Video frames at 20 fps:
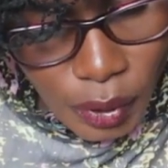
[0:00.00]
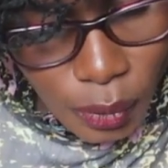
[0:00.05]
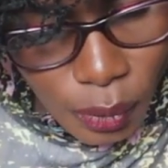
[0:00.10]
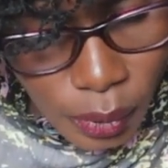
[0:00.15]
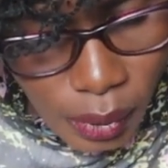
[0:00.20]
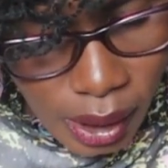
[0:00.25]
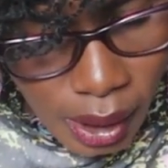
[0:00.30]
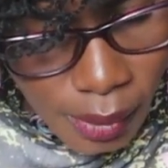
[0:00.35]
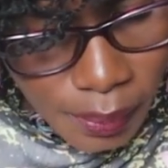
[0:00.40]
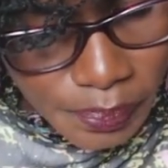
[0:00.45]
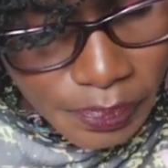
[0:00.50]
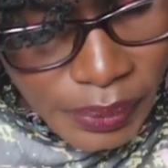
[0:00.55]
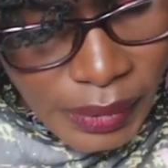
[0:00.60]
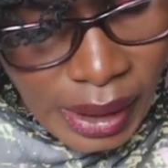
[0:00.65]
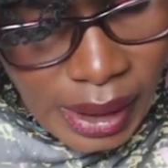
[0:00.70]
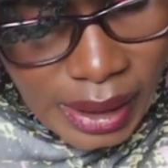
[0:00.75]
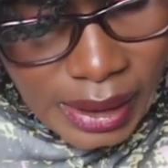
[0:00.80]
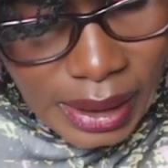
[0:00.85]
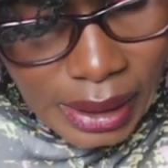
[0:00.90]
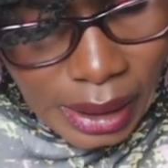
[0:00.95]
Okay,
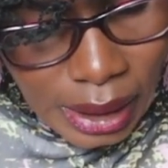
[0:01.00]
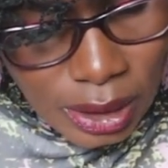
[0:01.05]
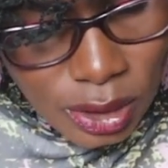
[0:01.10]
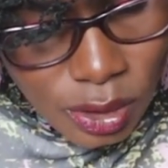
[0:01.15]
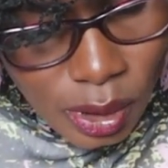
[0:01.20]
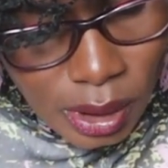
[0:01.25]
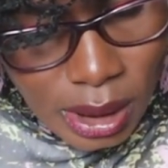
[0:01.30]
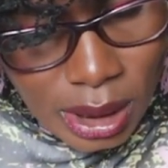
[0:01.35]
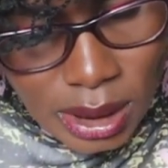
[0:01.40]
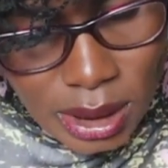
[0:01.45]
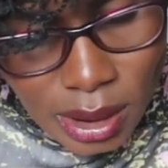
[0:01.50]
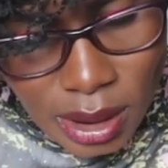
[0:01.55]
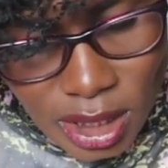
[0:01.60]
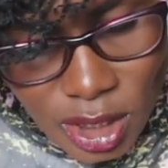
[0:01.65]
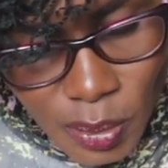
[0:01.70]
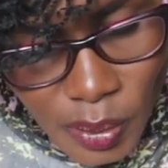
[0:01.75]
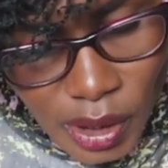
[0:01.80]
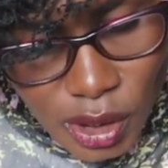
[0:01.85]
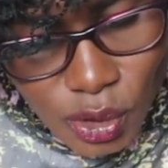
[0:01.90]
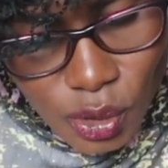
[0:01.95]
the next one is
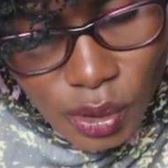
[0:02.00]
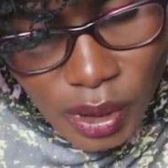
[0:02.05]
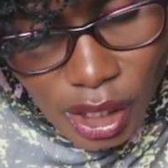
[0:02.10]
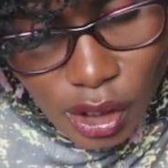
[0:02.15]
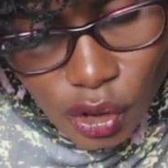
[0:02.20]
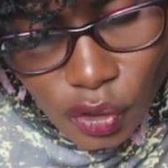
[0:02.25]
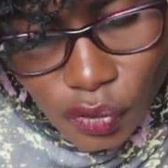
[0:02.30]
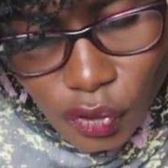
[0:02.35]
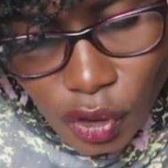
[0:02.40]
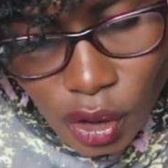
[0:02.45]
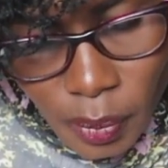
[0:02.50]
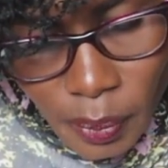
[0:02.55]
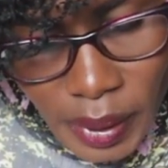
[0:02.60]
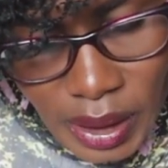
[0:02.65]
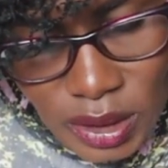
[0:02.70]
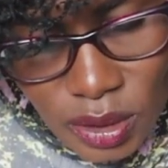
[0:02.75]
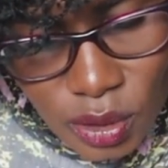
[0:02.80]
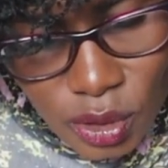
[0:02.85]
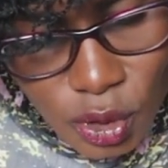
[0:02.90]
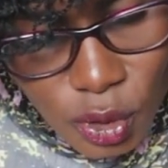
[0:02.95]
respect to right of all
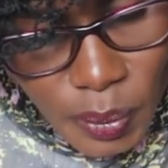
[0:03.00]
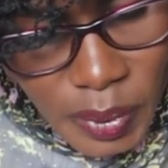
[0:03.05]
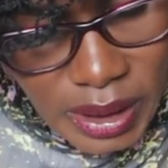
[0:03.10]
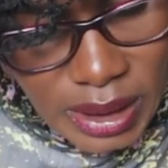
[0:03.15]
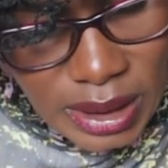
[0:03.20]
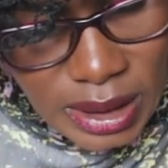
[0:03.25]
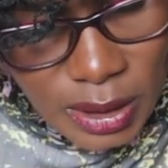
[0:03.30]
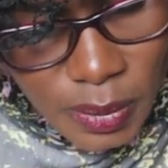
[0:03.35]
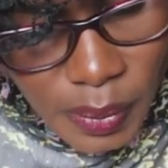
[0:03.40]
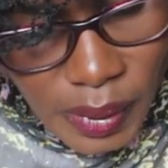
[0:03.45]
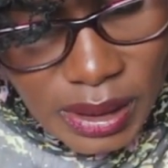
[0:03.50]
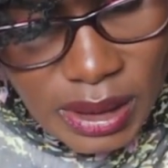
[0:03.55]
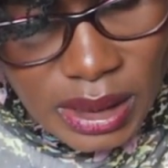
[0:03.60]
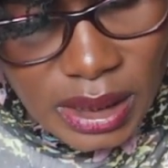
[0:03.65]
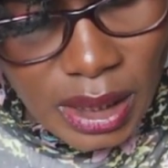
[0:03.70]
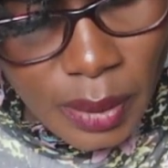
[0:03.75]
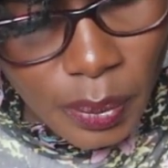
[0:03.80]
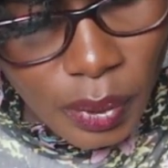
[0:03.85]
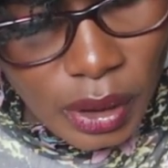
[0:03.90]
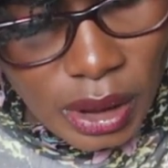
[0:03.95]
persons to participate in
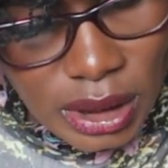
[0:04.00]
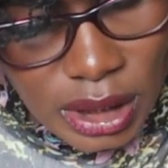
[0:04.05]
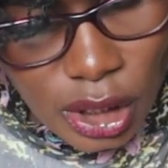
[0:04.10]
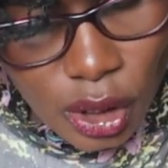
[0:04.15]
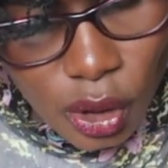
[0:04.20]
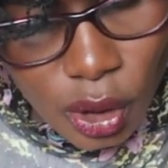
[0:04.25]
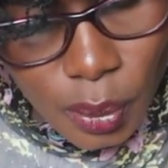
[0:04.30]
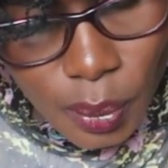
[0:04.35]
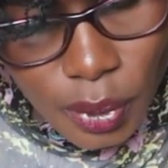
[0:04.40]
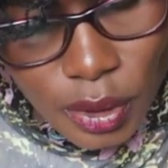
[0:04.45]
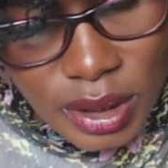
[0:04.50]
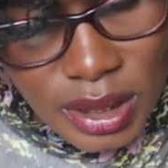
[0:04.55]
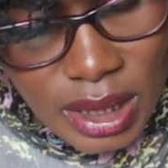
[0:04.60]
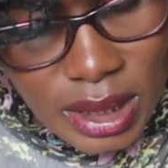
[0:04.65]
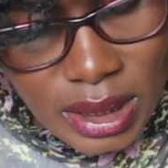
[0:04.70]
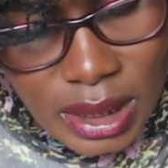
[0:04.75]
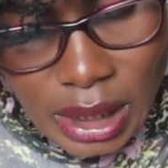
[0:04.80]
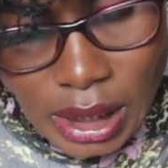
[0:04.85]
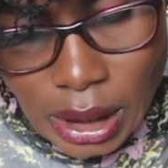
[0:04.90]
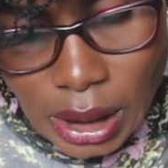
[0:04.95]
the political
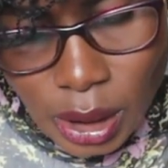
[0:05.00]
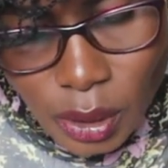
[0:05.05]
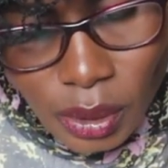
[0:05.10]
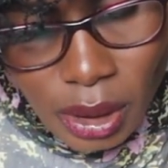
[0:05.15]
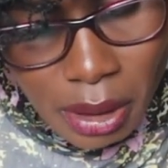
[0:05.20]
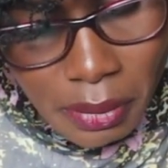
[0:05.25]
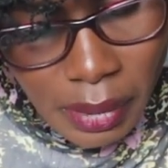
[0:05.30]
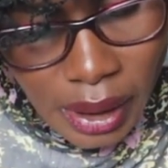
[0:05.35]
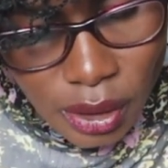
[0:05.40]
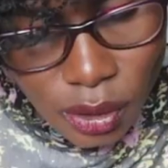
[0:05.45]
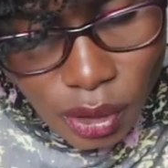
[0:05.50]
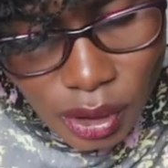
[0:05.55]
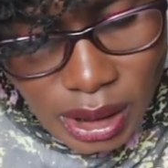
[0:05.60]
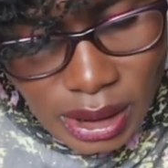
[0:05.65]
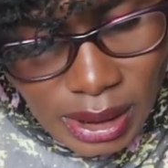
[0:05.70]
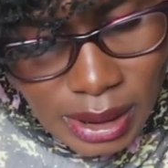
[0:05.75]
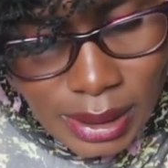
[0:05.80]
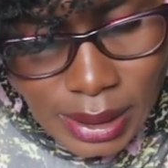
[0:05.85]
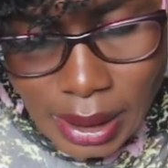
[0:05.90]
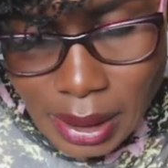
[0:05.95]
process, including
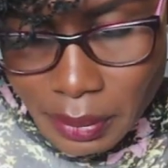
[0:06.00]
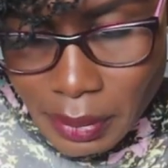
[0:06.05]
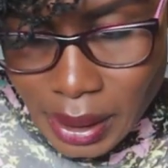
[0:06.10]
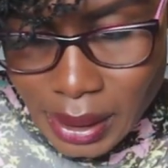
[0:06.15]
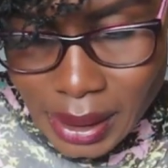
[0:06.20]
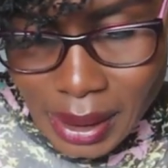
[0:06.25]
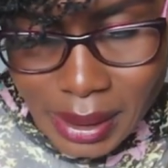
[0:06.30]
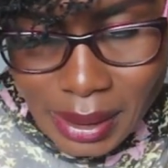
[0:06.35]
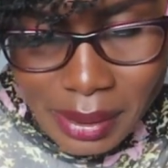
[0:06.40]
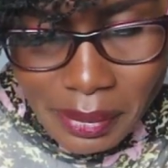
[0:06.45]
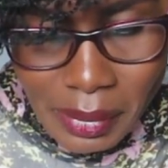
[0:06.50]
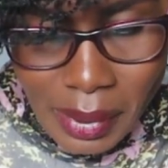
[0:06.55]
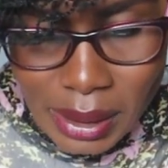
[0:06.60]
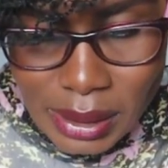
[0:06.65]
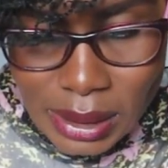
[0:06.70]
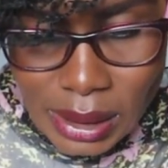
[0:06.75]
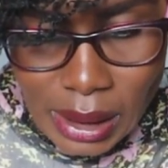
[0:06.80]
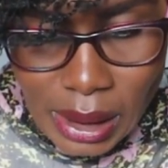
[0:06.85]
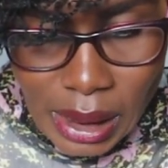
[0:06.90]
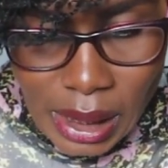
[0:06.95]
minorities and
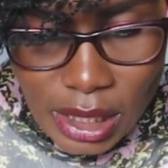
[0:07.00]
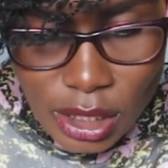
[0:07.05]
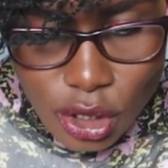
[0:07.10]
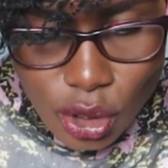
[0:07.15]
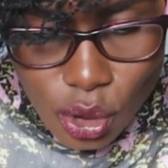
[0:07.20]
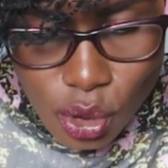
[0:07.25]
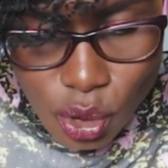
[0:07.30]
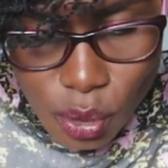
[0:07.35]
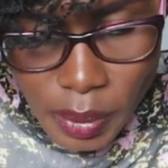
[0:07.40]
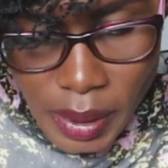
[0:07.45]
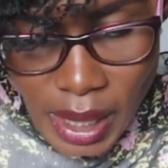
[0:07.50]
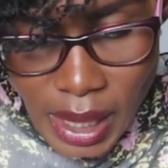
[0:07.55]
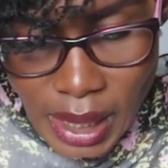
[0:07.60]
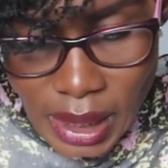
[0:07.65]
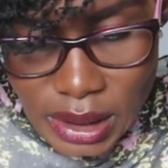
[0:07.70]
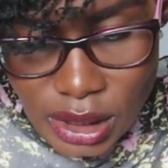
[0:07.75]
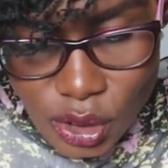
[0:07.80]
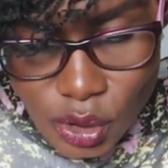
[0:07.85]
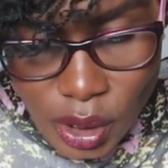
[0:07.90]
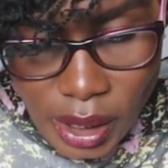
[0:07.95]
marginalized group.
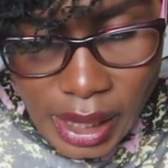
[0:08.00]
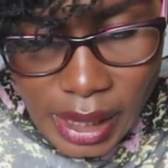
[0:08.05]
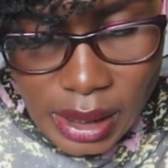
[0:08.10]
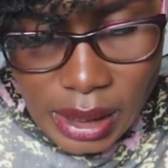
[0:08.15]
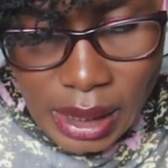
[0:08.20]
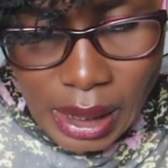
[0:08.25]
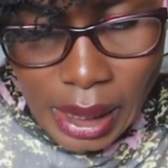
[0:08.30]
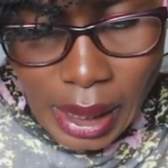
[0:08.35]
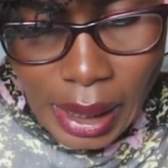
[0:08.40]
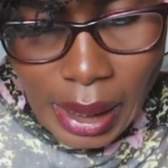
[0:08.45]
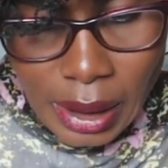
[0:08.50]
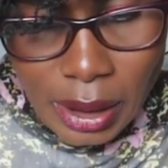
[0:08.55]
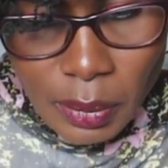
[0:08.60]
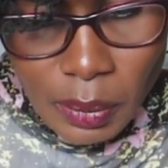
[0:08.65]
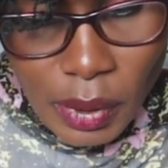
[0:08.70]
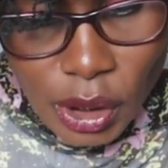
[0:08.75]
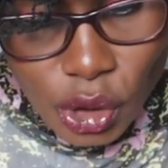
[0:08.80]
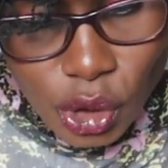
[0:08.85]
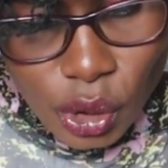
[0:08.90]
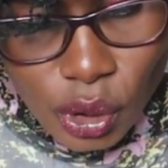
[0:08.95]
This one I think I had
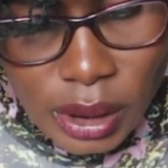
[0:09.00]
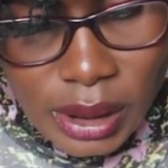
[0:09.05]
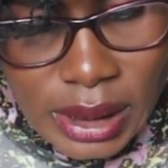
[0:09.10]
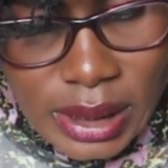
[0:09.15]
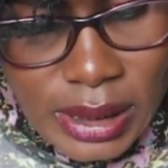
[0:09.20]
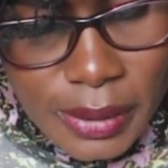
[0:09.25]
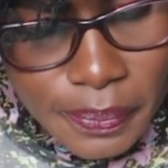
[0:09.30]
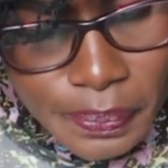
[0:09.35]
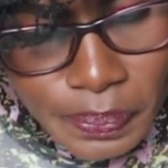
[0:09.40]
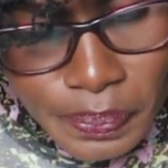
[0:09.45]
mentioned that